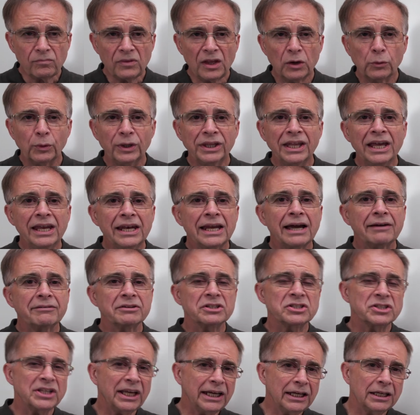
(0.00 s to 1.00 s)
We then have a
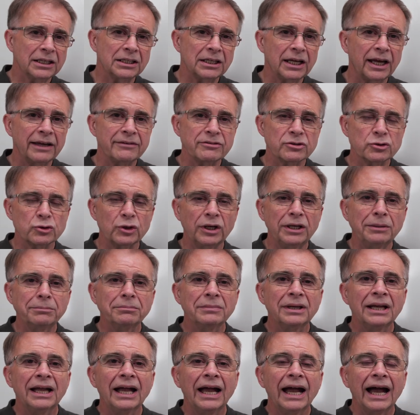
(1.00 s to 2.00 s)
second live
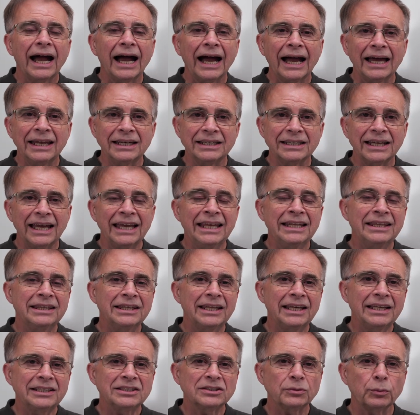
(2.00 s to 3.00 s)
stream, and in
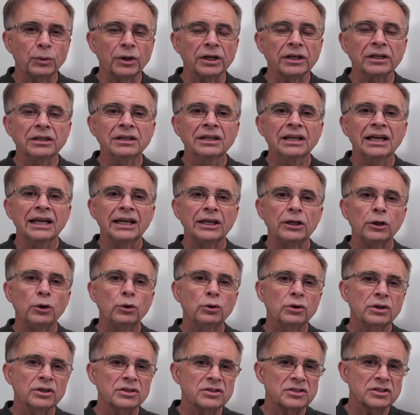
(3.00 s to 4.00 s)
this one, you
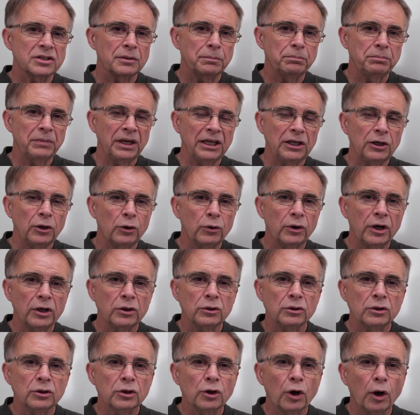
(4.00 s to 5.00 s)
can submit your
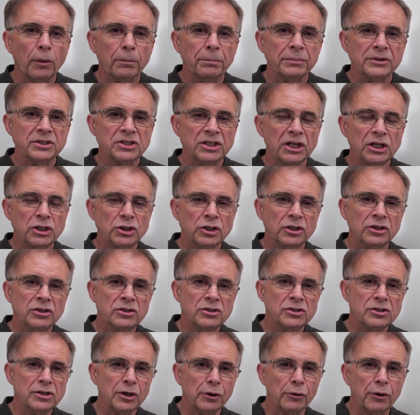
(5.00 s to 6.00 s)
own
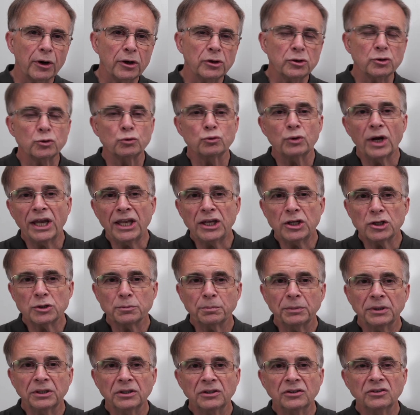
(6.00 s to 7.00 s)
compositions, your own
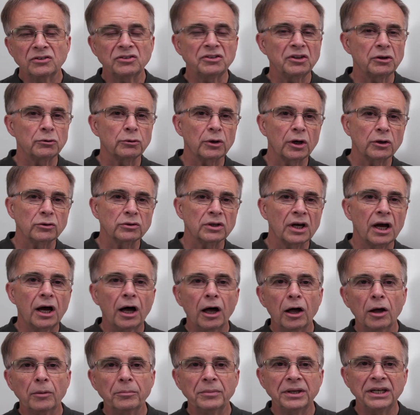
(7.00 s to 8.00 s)
arrangements, your own
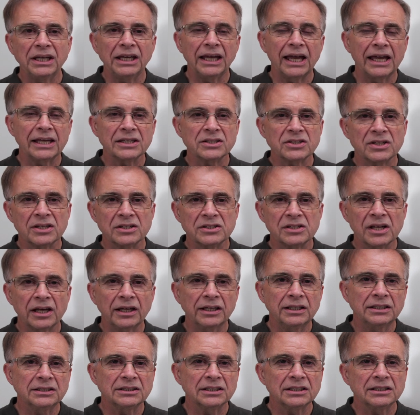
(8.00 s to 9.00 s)
harmony
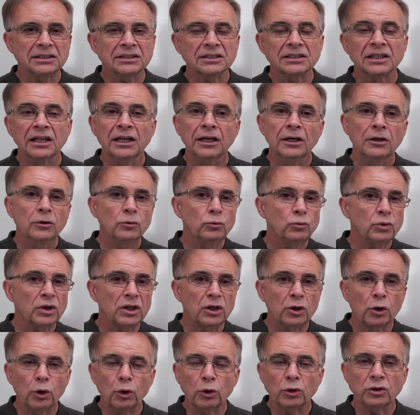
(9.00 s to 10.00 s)
exercises,
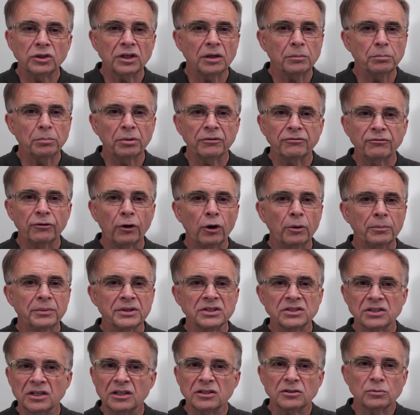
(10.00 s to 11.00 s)
recorded
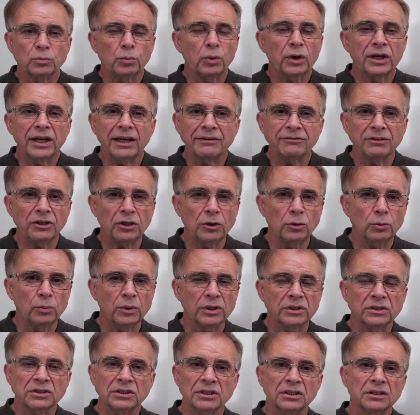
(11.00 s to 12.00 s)
performances, whatever you
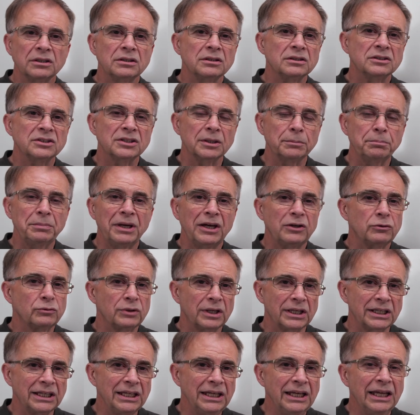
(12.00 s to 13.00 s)
want to submit,
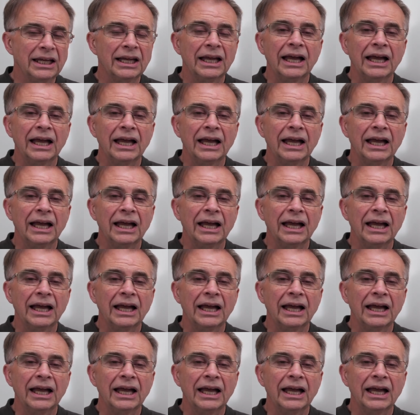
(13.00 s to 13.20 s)
really.